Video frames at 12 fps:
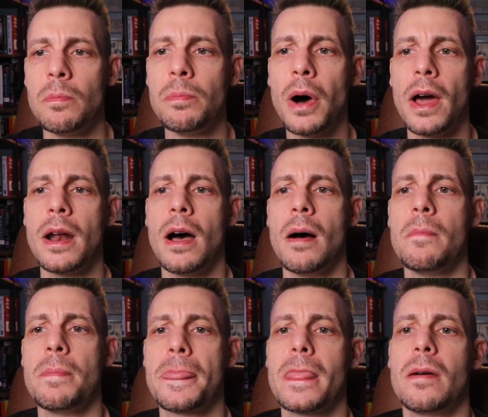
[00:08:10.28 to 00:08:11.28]
But
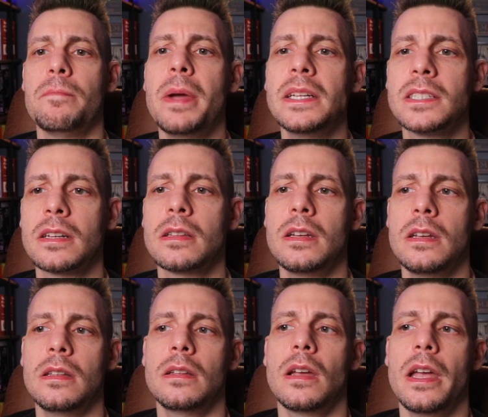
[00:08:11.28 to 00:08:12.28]
um,
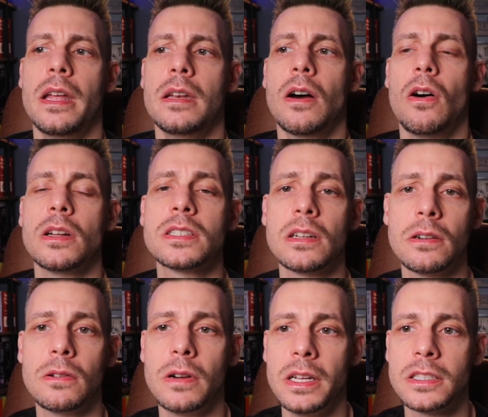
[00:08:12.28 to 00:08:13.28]
basically, it
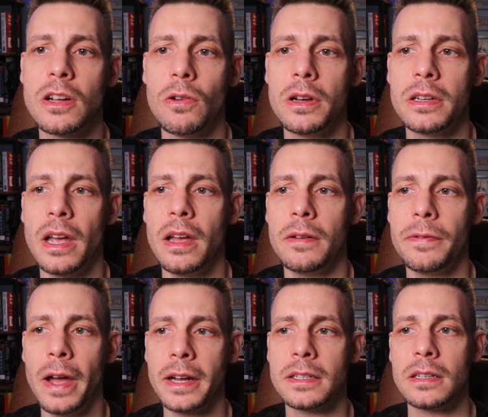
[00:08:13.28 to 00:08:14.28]
also is going to
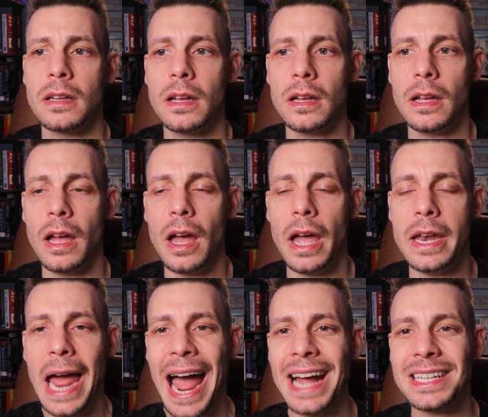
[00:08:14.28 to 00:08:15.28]
affect and
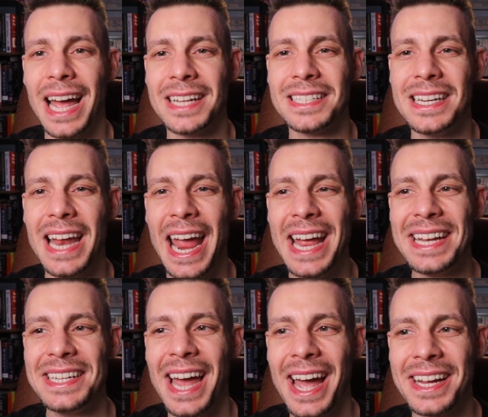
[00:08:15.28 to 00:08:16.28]
act as an
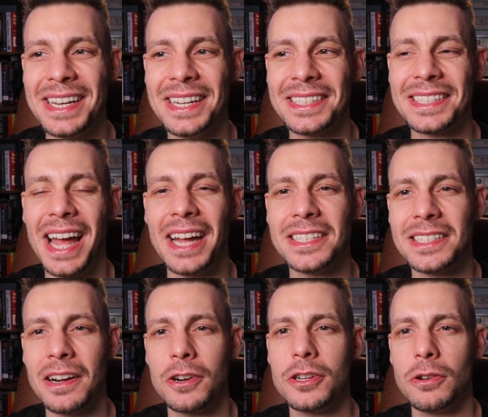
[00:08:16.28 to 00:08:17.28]
antagonist at
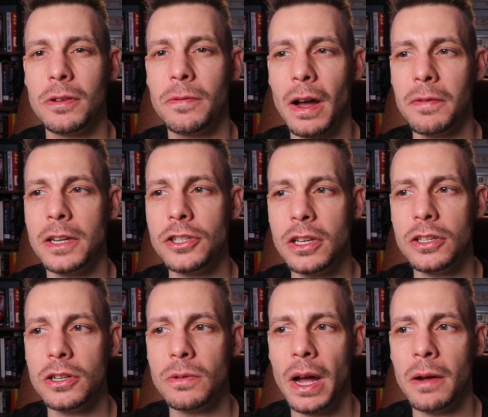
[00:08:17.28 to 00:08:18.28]
serotonin
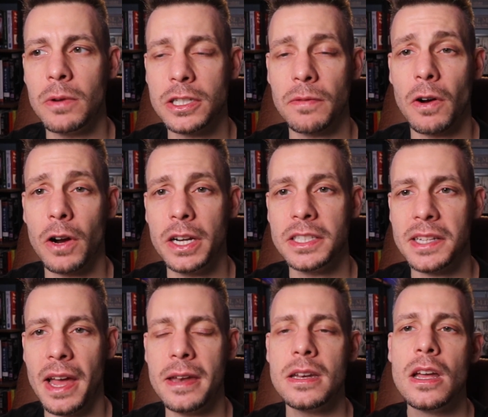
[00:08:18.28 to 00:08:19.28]
5-HT2A, which I've already
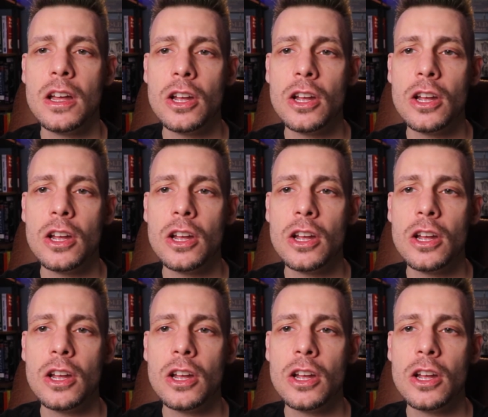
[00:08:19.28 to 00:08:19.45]
said,